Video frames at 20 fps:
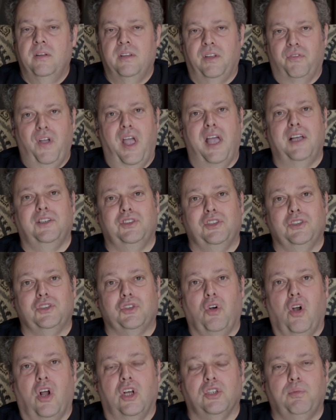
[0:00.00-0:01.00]
The
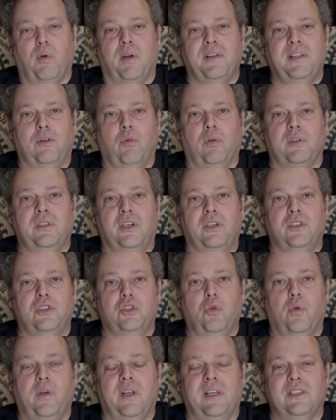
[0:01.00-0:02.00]
fastest crossbow, I think what they're
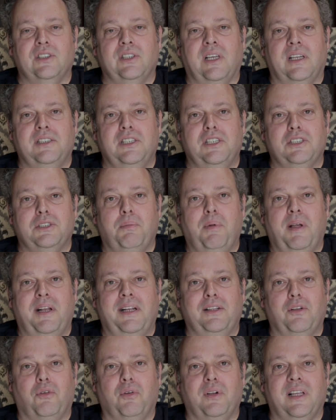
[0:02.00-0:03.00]
doing is
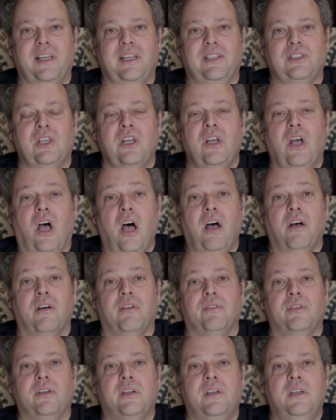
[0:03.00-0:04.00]
anticipating the release
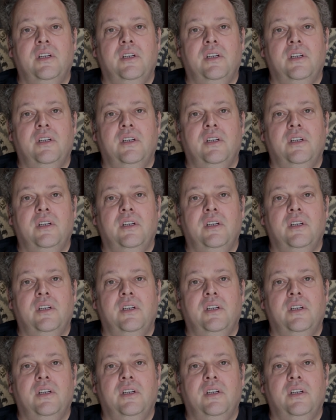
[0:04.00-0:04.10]
of